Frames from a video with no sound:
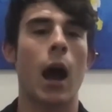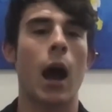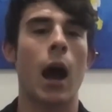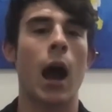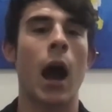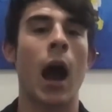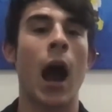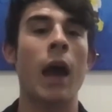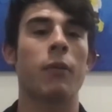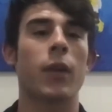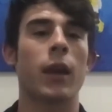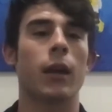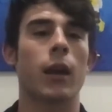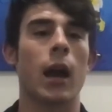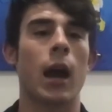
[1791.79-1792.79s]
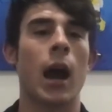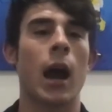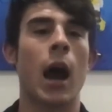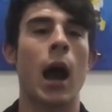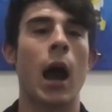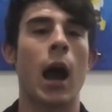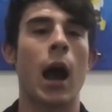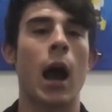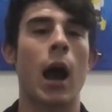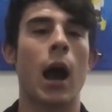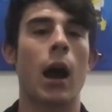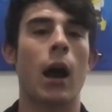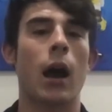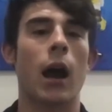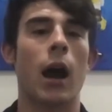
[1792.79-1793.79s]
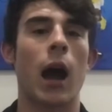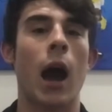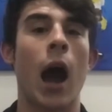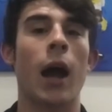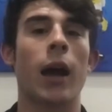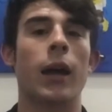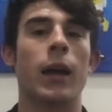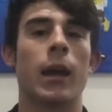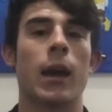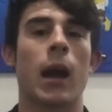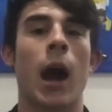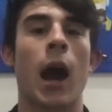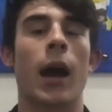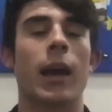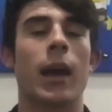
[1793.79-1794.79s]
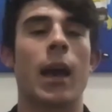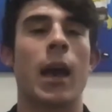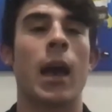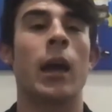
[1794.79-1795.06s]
I think I I